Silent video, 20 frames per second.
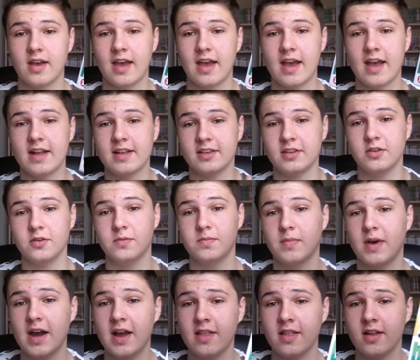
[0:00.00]
And you
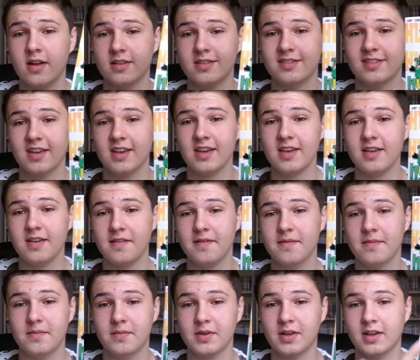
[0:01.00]
might not say,
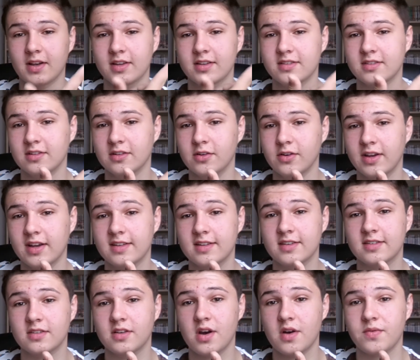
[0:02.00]
because look at
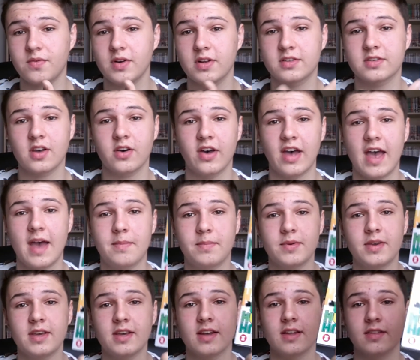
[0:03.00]
this cover, it's all
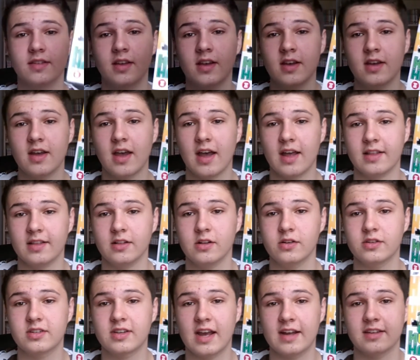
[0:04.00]
happy and
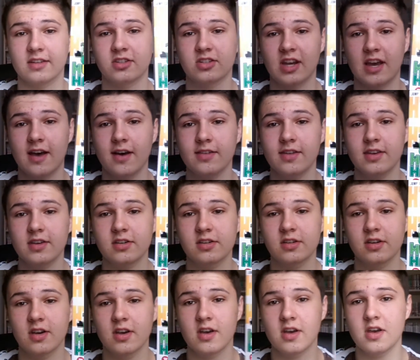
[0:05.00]
looks kind of
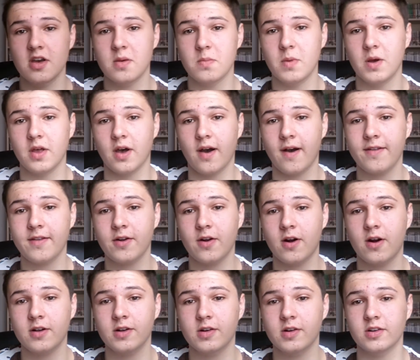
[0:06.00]
childish. But Hunter
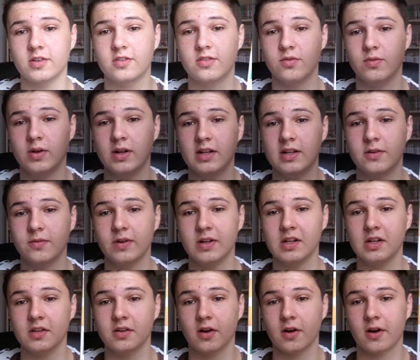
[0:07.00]
x Hunter is really,
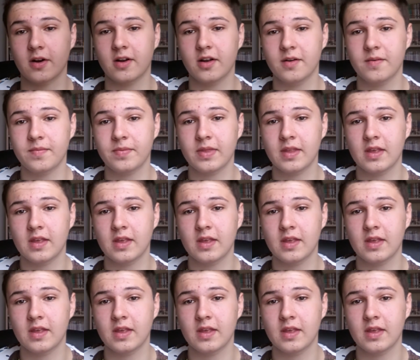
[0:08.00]
really dark.